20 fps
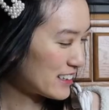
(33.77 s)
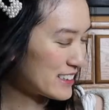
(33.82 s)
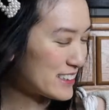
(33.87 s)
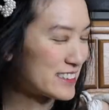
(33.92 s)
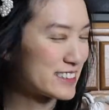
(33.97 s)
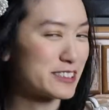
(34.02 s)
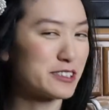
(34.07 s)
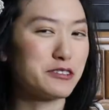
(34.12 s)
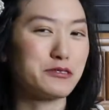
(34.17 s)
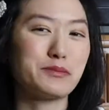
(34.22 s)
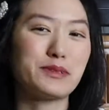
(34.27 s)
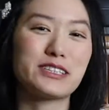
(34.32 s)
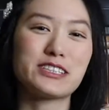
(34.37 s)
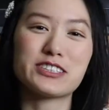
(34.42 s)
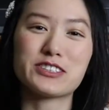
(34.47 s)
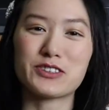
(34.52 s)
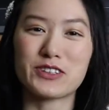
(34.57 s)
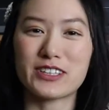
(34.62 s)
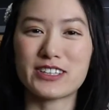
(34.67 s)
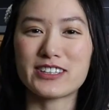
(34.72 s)
It's so much
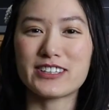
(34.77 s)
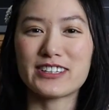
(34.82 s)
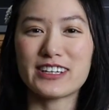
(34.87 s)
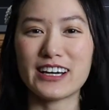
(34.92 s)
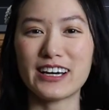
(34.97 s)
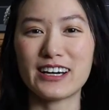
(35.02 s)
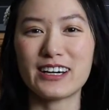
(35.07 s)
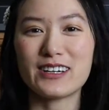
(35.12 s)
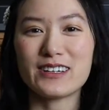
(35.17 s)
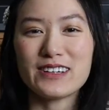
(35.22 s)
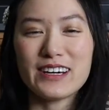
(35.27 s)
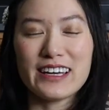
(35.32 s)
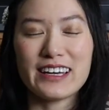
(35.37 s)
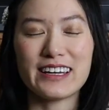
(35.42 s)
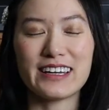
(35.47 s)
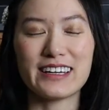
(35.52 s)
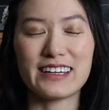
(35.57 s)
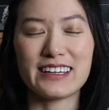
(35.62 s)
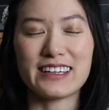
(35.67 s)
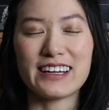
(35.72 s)
shorter now
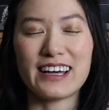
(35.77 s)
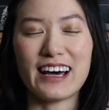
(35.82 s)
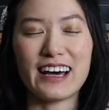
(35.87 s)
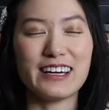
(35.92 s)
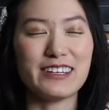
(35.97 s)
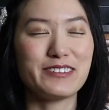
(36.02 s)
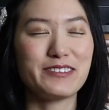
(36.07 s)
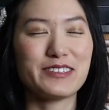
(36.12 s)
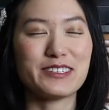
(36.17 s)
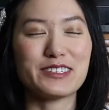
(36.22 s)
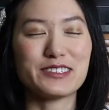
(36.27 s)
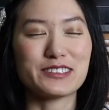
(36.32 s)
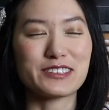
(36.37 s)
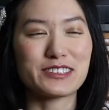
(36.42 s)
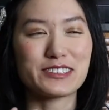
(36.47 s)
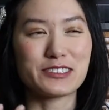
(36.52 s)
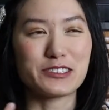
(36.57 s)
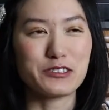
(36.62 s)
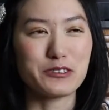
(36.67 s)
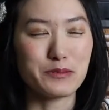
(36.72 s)
and I feel
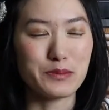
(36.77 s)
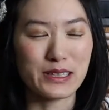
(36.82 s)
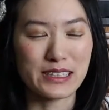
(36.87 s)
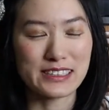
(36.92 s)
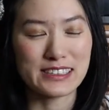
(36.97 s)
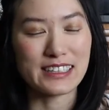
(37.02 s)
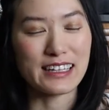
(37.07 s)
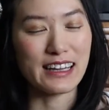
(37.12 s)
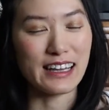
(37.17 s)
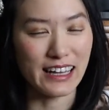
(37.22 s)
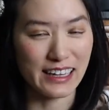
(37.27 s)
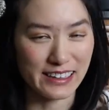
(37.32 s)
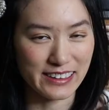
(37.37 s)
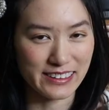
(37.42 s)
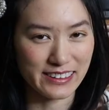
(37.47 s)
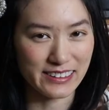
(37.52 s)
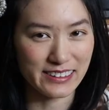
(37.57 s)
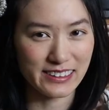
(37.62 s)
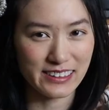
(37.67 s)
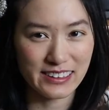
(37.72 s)
so much
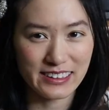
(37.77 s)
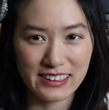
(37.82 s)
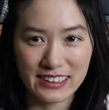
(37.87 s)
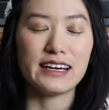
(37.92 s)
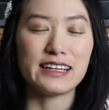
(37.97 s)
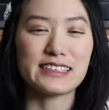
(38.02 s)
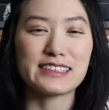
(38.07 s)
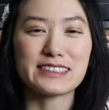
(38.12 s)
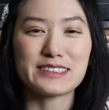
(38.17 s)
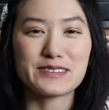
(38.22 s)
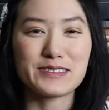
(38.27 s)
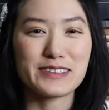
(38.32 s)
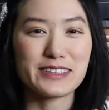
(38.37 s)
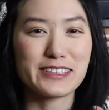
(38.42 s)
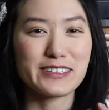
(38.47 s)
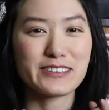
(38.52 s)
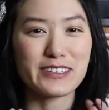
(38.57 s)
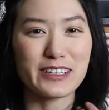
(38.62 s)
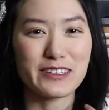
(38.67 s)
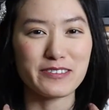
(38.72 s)
lighter. It's a
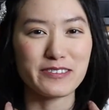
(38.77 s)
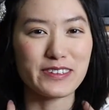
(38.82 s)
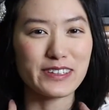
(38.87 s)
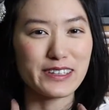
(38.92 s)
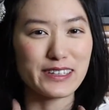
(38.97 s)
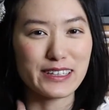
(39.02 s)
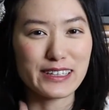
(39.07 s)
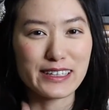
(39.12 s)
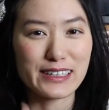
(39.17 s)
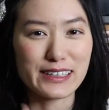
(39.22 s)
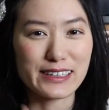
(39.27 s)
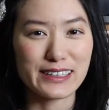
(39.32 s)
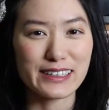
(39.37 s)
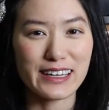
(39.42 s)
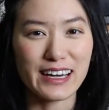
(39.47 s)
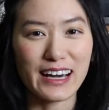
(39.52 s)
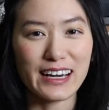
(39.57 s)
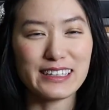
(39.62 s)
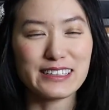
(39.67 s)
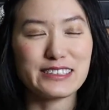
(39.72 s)
really great
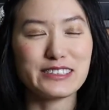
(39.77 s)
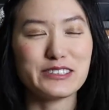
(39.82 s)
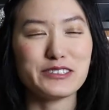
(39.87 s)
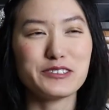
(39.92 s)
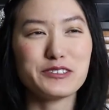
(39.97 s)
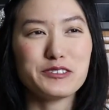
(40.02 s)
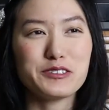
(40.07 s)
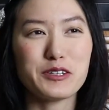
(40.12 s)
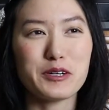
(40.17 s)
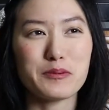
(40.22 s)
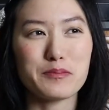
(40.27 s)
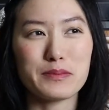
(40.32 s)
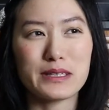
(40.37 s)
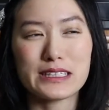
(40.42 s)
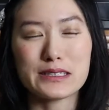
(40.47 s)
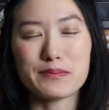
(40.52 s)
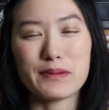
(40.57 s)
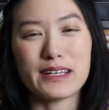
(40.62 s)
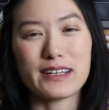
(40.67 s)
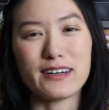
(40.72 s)
feeling. I do
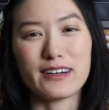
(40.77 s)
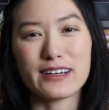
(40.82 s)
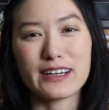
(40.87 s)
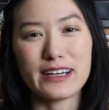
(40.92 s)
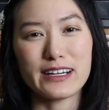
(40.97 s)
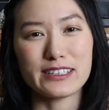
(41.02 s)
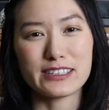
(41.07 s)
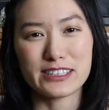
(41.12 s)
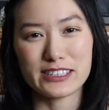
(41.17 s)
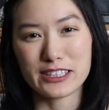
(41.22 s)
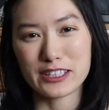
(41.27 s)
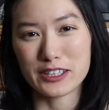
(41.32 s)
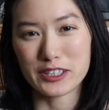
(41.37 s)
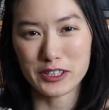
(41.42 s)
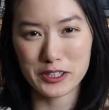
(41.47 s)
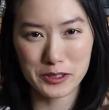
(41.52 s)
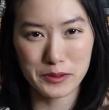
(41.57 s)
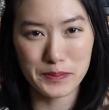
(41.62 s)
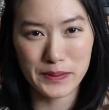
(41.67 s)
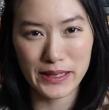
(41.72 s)
miss my long hair just a
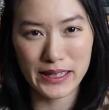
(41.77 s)
little